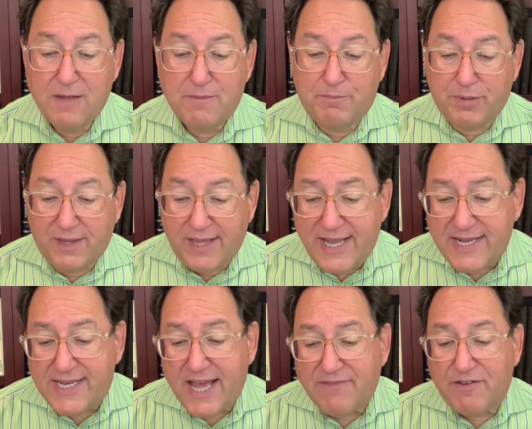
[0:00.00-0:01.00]
Bli
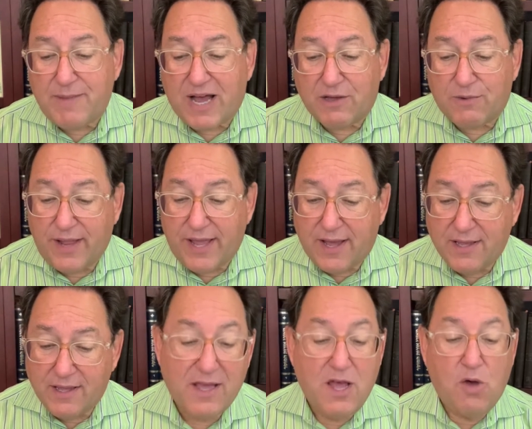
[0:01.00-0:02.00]
Teva Machriach,
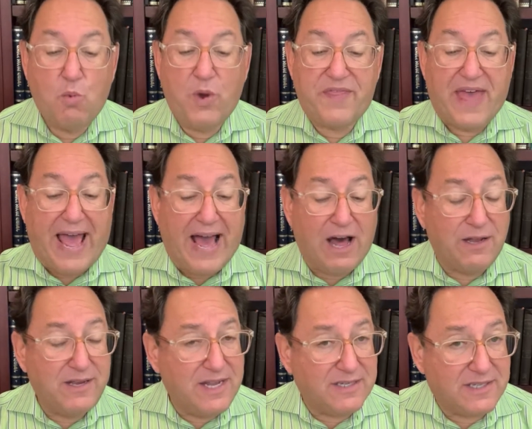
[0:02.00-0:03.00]

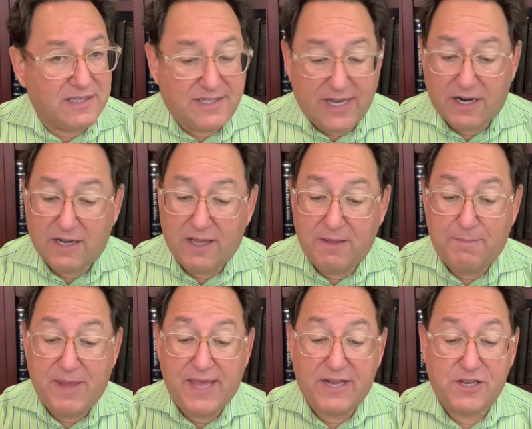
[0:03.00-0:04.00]
without necessarily
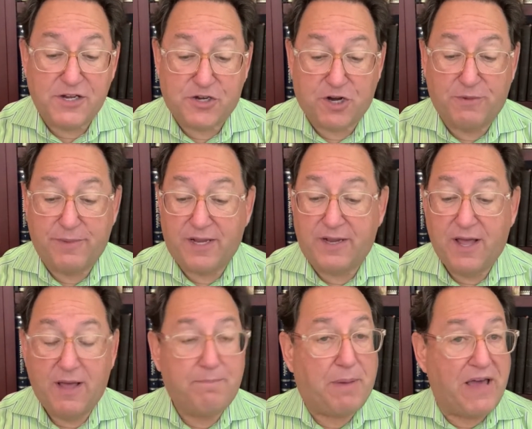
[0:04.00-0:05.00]
being determined
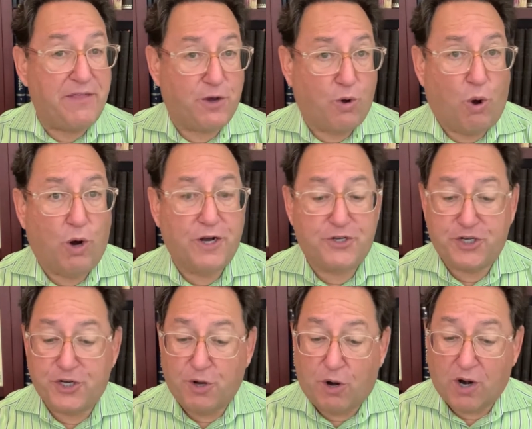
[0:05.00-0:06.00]
by their
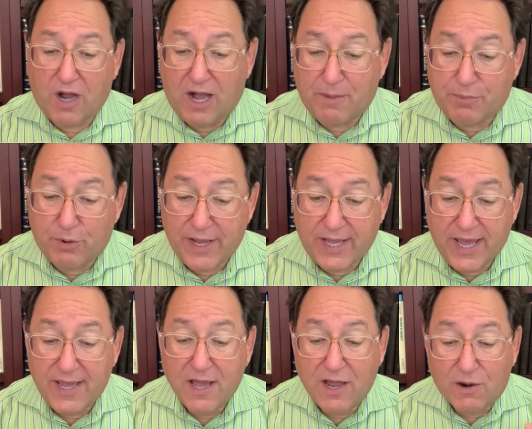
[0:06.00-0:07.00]
origin or
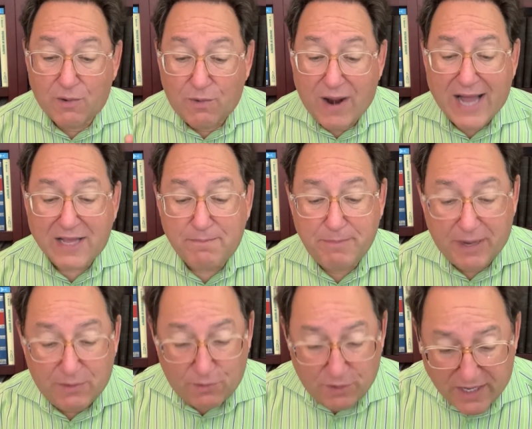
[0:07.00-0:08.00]
upbringing, rak
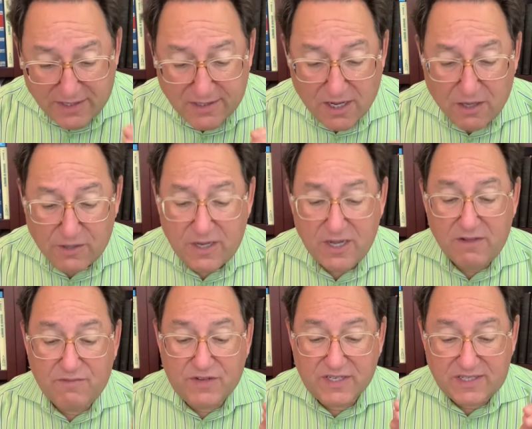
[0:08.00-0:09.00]
meratzon
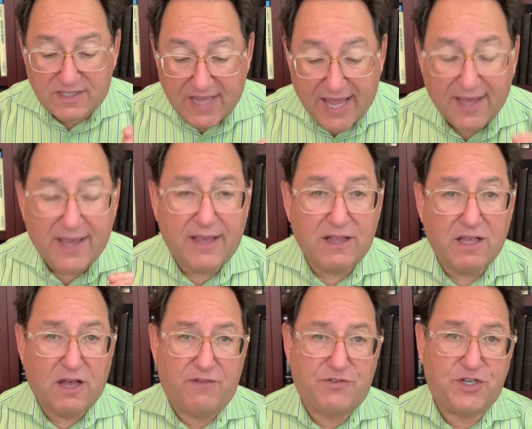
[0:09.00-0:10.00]
v'seichel
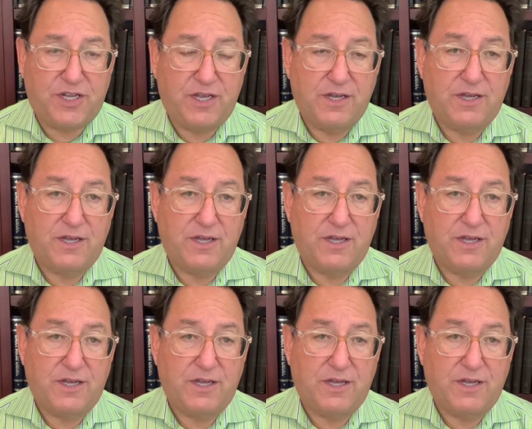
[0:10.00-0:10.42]
chafshi.